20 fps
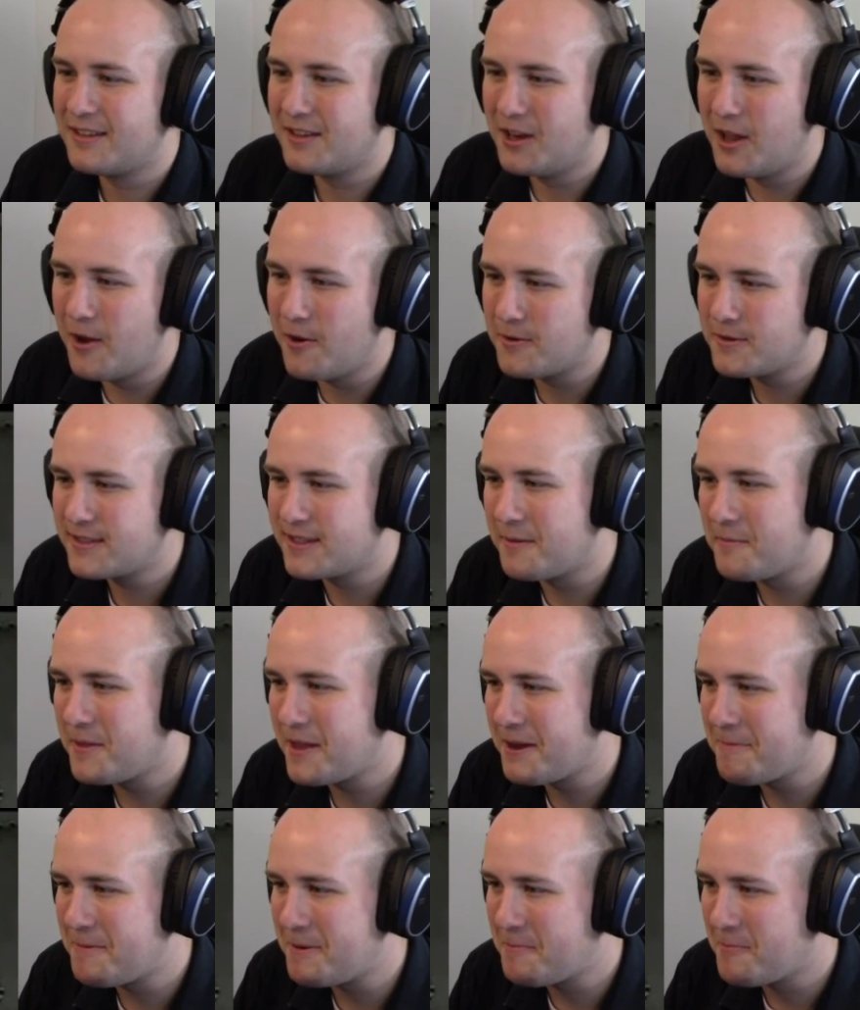No,
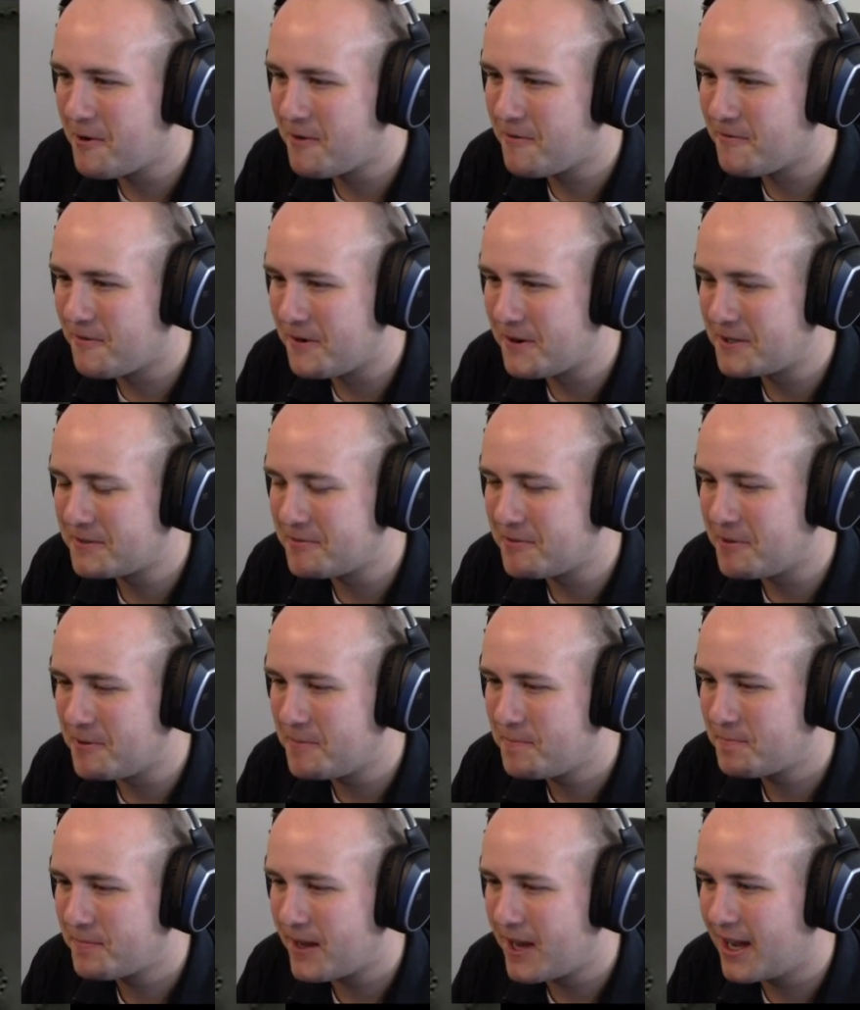something a bit more
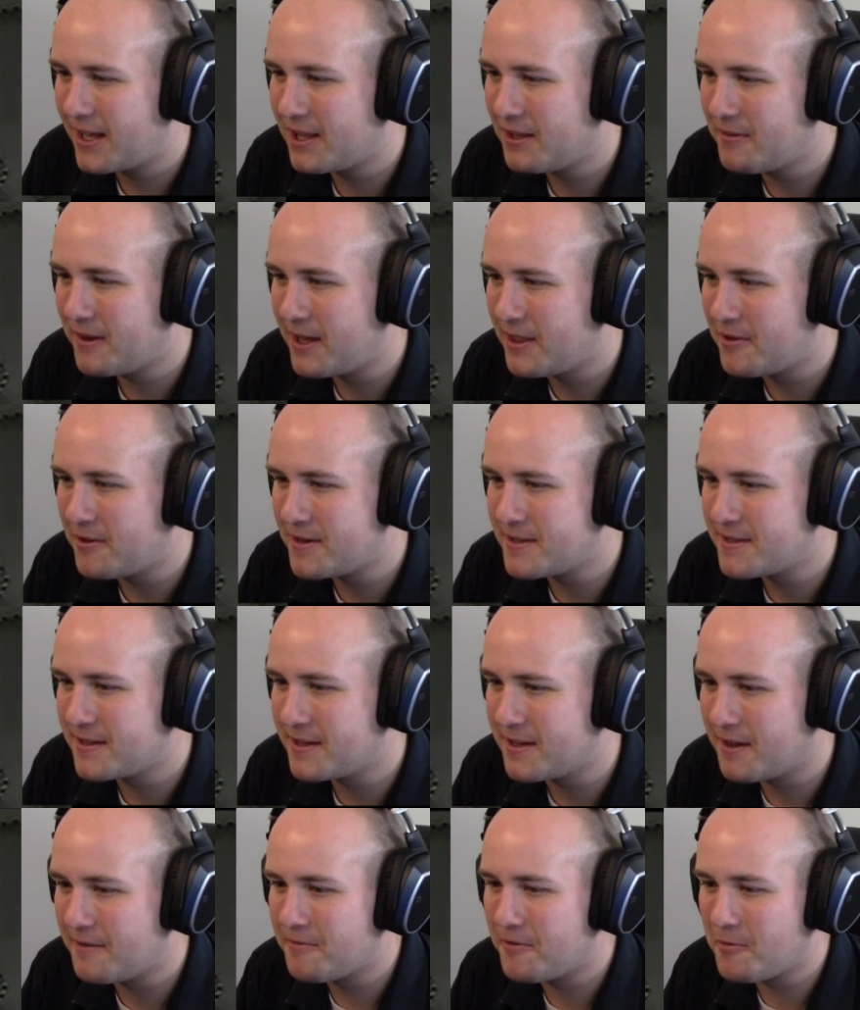forceful. I love Heather isn't
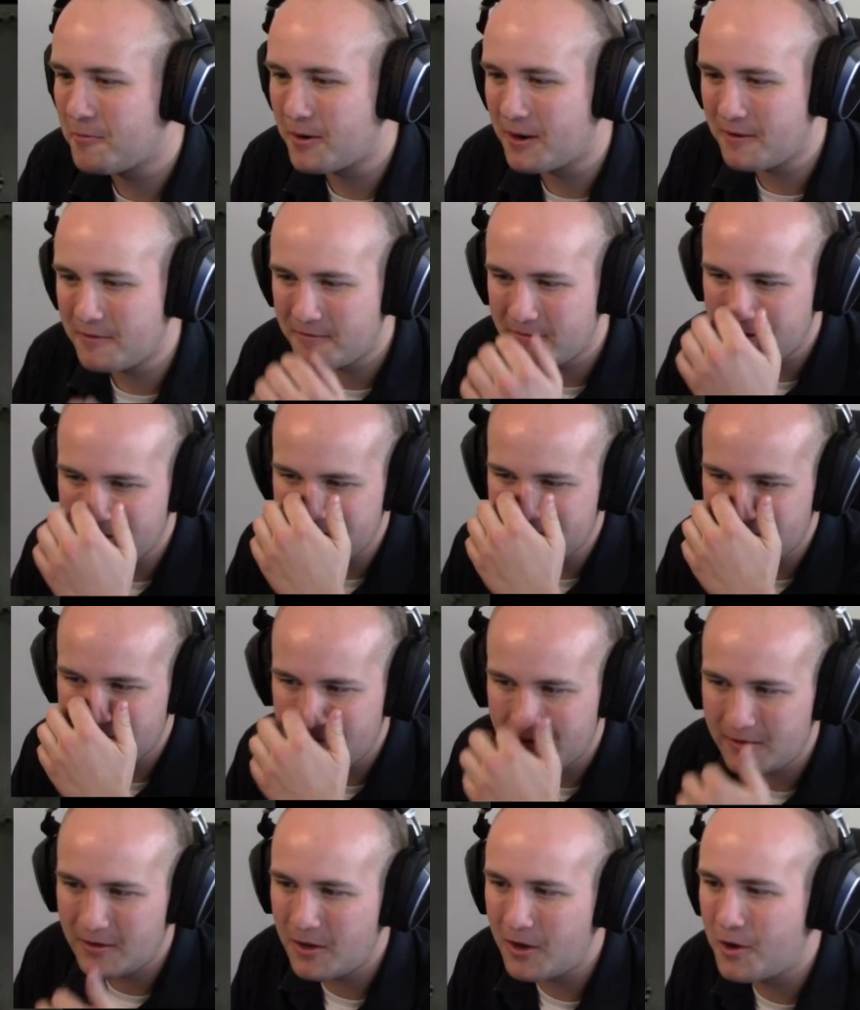enough for what I
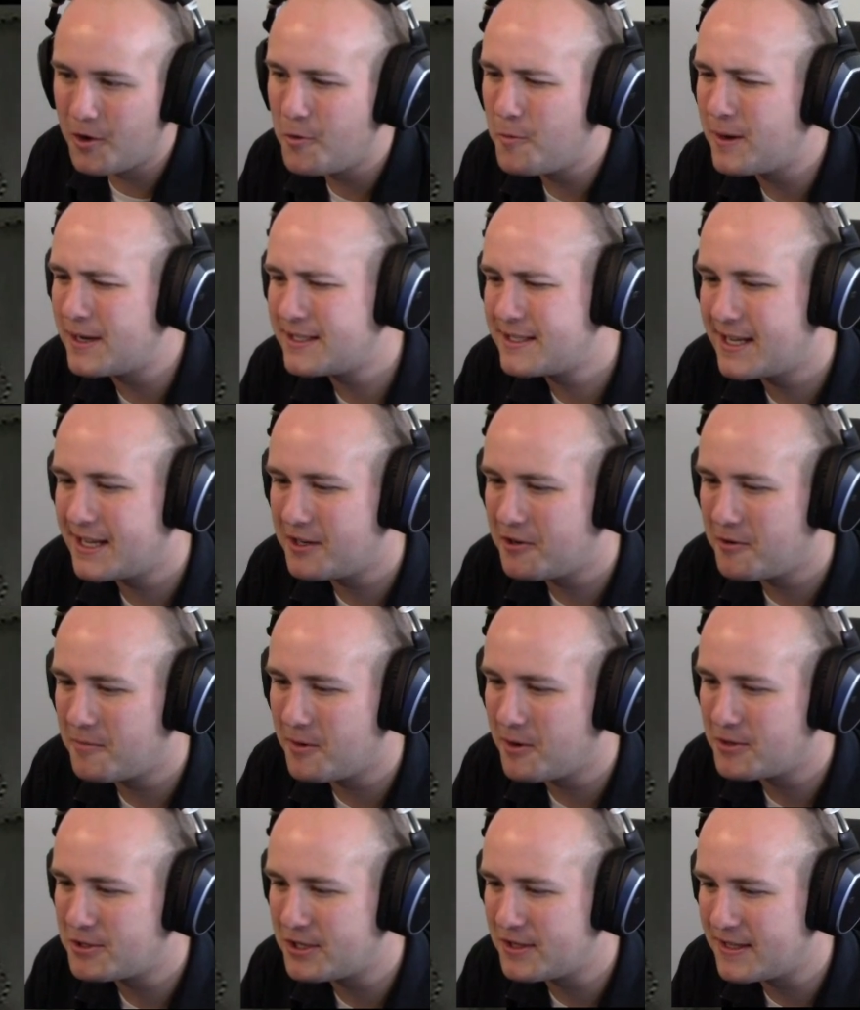feel. Oh, what tender
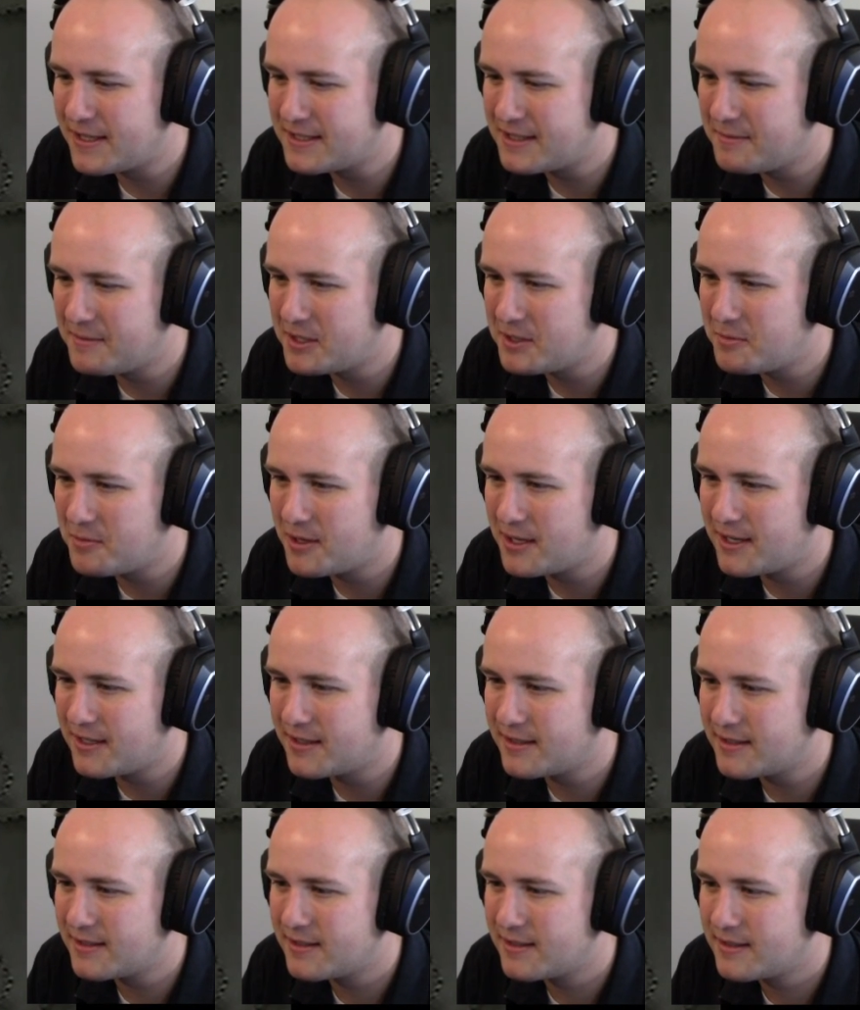emotion this image
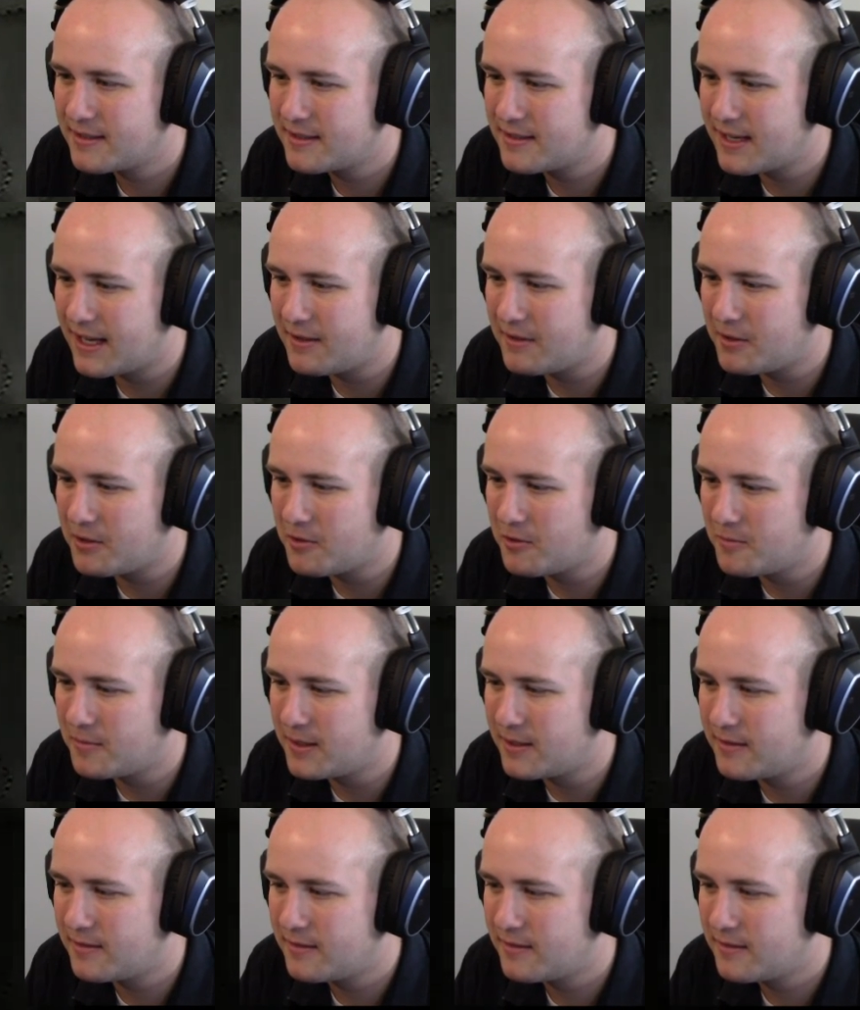brings. Stanley Coleman.